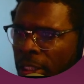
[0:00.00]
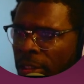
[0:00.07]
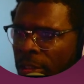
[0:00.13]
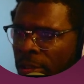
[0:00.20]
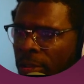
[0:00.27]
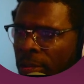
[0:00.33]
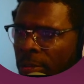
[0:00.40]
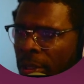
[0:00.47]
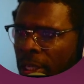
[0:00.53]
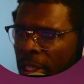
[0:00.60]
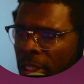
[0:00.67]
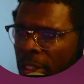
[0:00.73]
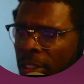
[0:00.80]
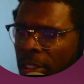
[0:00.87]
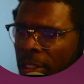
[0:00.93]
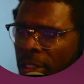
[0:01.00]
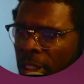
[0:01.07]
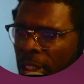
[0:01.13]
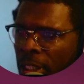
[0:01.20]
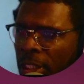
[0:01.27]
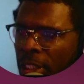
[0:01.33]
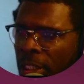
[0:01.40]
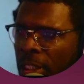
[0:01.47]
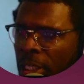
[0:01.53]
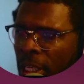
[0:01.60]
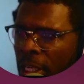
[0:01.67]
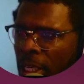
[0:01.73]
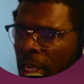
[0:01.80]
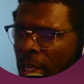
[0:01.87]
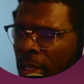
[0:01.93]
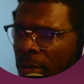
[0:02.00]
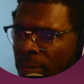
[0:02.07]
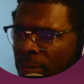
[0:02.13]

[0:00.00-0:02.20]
do ping at CNN.com.